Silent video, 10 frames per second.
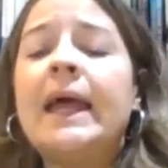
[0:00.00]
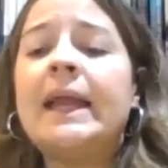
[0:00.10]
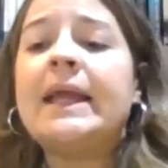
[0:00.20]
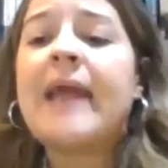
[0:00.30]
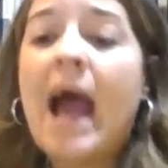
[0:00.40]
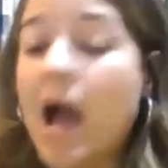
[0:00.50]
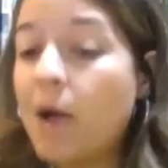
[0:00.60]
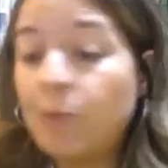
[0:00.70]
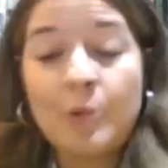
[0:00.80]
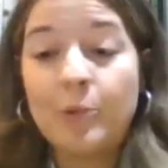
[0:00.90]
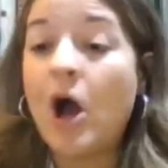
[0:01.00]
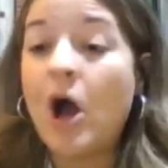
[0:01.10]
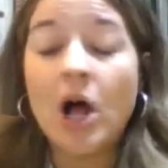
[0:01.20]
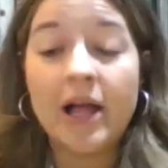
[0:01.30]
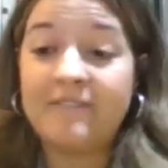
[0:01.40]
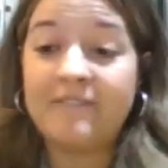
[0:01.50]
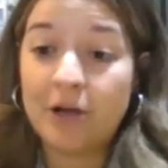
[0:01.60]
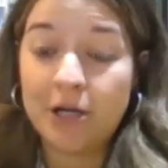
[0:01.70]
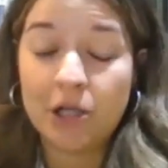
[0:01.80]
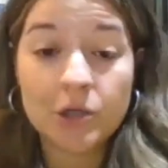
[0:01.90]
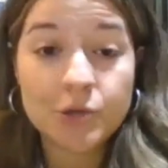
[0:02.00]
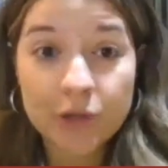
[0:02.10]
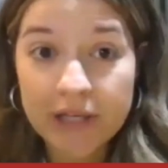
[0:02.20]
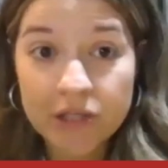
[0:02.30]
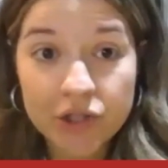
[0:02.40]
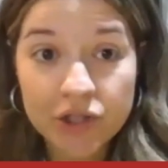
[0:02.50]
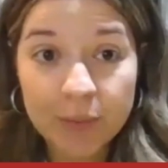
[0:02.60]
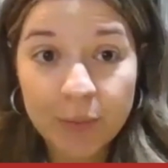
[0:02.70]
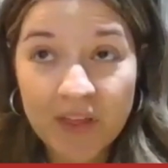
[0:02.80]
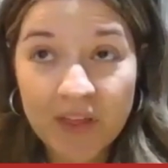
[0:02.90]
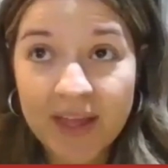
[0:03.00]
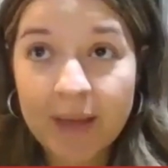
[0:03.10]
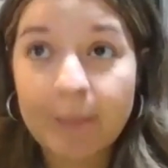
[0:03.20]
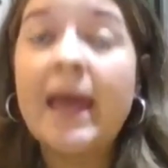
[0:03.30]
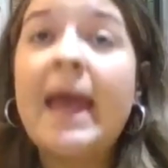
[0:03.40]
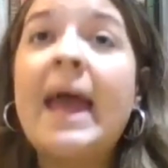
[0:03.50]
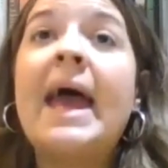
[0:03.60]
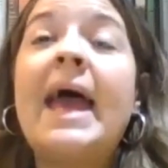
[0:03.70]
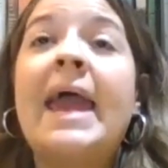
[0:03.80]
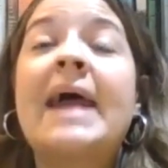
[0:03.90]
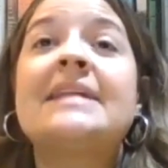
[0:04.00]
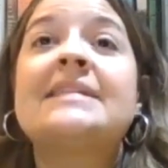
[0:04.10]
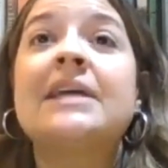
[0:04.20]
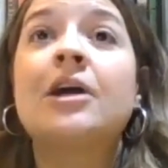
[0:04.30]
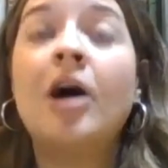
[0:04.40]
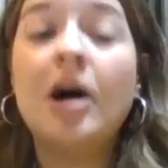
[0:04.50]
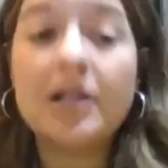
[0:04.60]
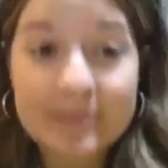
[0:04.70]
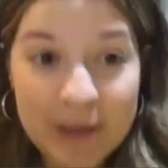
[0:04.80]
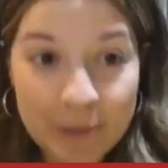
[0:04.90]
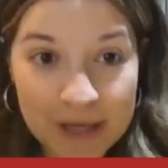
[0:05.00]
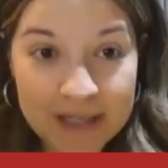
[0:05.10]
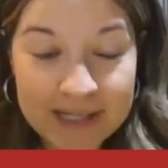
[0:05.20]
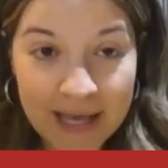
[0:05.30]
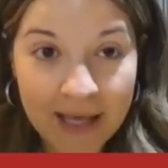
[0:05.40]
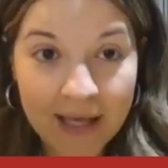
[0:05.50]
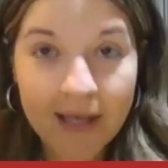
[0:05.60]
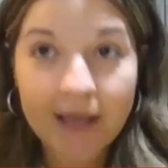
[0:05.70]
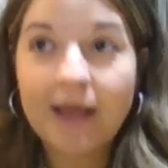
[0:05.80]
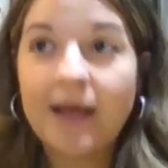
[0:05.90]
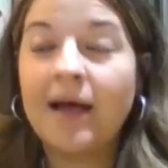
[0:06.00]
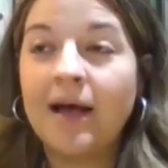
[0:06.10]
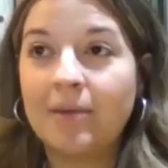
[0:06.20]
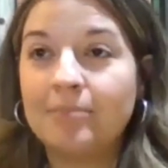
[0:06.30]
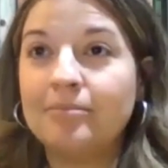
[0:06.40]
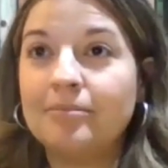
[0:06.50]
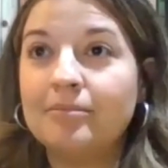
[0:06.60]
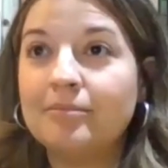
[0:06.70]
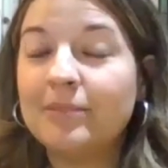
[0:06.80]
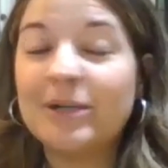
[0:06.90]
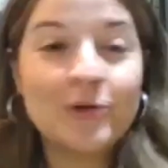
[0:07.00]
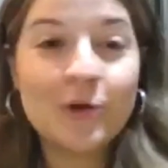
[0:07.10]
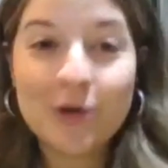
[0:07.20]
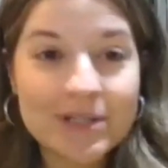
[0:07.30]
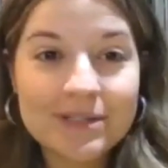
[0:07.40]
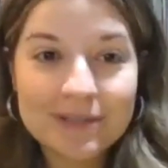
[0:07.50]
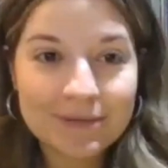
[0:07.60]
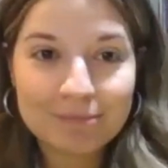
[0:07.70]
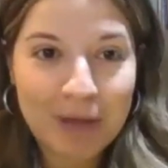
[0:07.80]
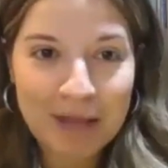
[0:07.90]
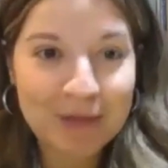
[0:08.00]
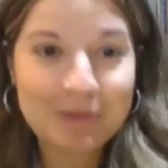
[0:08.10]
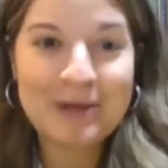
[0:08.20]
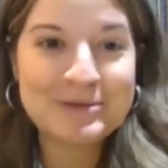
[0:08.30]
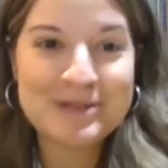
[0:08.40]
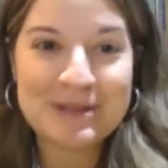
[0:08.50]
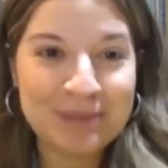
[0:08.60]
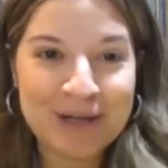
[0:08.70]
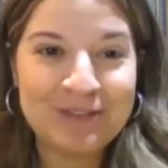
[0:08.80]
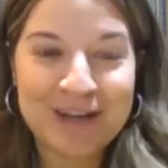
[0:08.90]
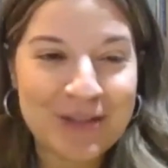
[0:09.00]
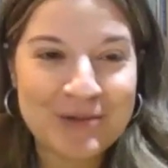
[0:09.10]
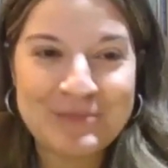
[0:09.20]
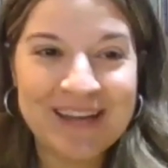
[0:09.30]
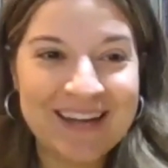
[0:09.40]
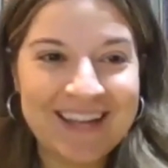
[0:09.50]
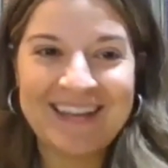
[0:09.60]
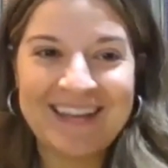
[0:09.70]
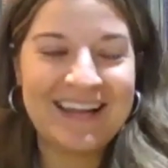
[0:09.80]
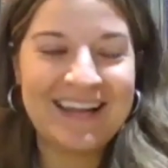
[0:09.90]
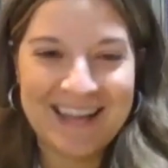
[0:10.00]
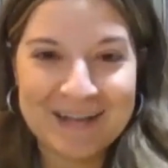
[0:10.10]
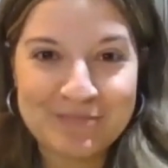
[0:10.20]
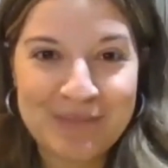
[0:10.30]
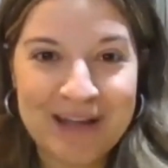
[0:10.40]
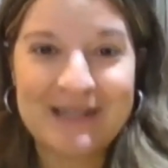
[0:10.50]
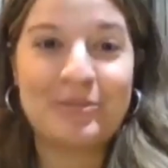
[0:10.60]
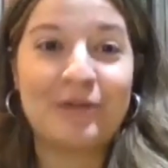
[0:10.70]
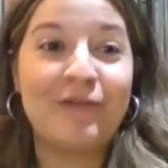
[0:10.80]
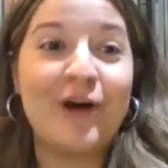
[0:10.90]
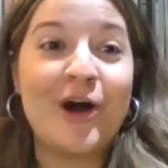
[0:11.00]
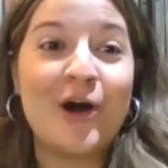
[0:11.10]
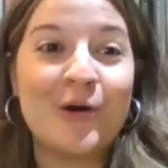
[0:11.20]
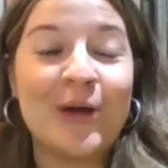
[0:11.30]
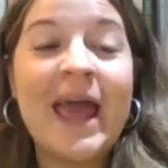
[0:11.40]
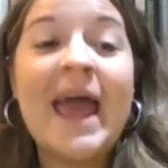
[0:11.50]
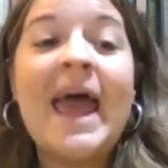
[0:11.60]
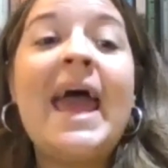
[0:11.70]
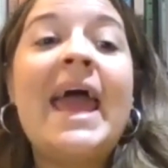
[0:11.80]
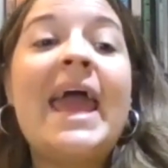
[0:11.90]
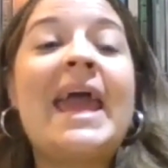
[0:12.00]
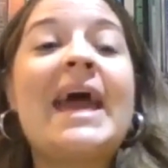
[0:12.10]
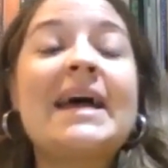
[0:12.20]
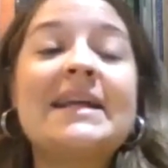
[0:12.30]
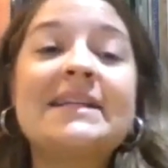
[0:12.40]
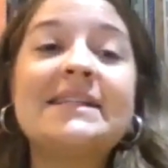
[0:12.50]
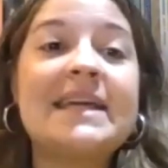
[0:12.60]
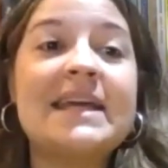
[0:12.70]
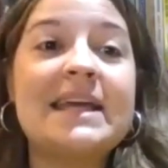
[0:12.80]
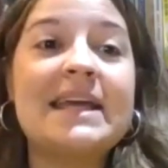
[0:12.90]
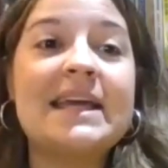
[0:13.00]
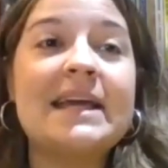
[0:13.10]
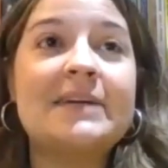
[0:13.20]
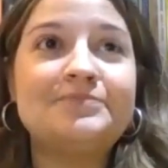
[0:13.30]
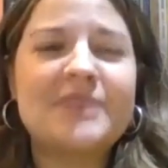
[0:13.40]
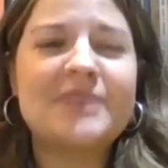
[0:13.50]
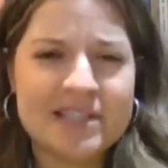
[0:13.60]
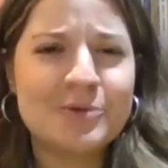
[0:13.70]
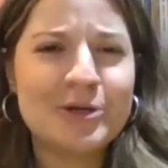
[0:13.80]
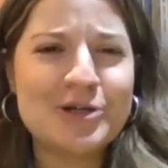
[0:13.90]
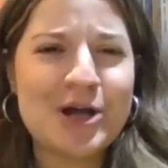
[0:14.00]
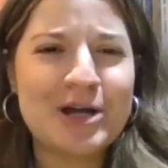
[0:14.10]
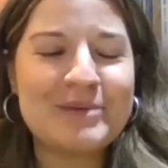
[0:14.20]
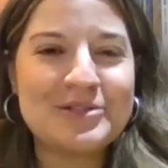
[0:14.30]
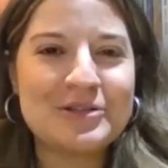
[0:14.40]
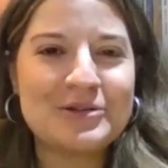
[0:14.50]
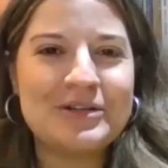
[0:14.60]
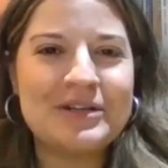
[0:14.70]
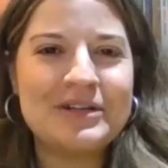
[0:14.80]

And we all had a very close relationship with him. And he called me one day, of course, I think when I was in the middle of another meeting, and picked up the phone, and is this what you're talking about, Sue?